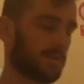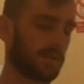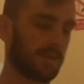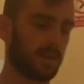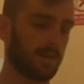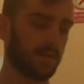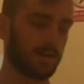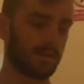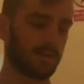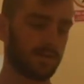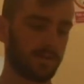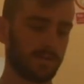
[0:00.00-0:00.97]
the
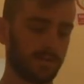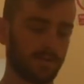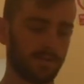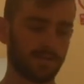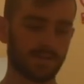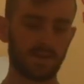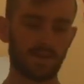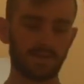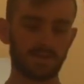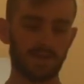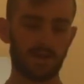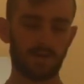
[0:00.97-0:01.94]

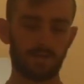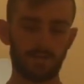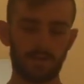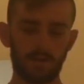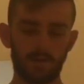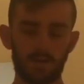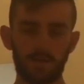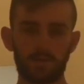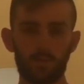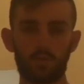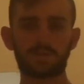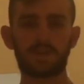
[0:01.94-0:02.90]
seeds and the
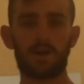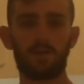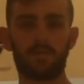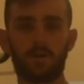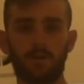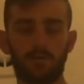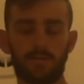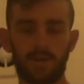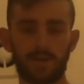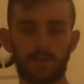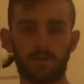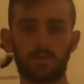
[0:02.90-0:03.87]
water out of
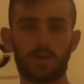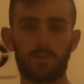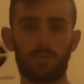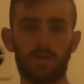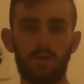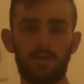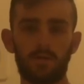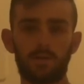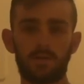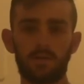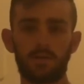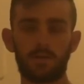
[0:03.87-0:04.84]
a cucumber,
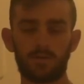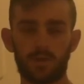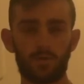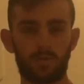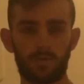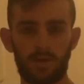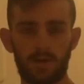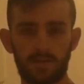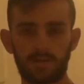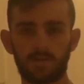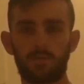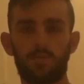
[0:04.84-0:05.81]
don't do that,
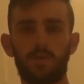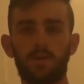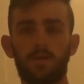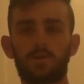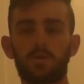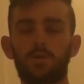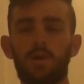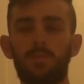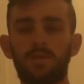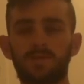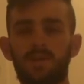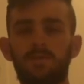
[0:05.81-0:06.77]
there's no point. A
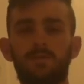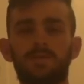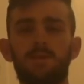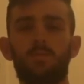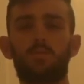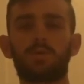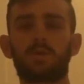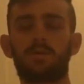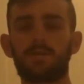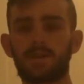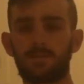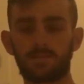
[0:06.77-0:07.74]
cucumber is 70% water,
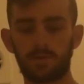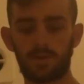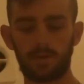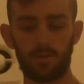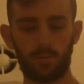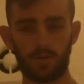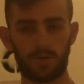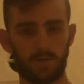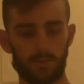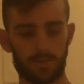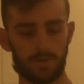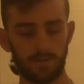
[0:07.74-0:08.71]
there's absolutely no point in
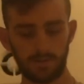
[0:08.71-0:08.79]
doing that.